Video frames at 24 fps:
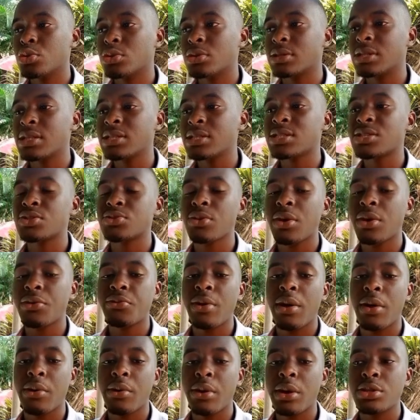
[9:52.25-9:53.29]
This is what
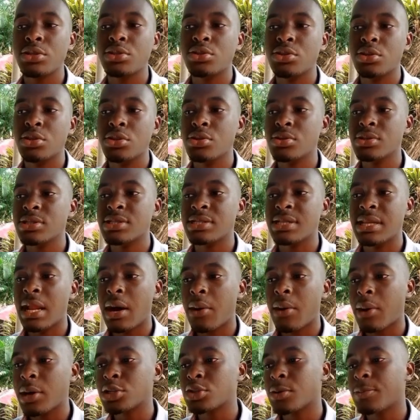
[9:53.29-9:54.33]
we are going to use in
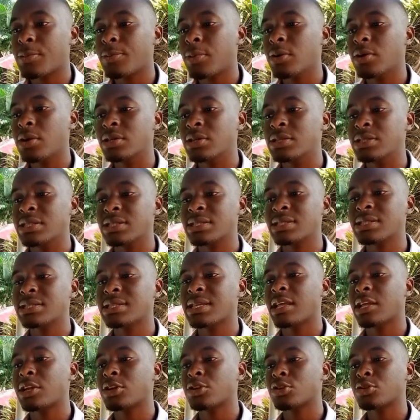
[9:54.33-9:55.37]
our topologies. These
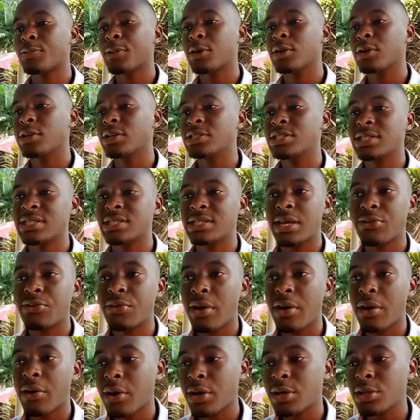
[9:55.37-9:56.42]
are the topologies that we
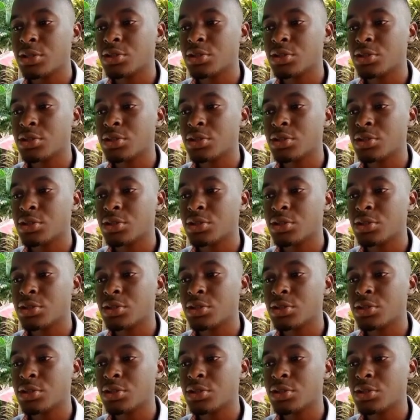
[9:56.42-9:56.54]
are going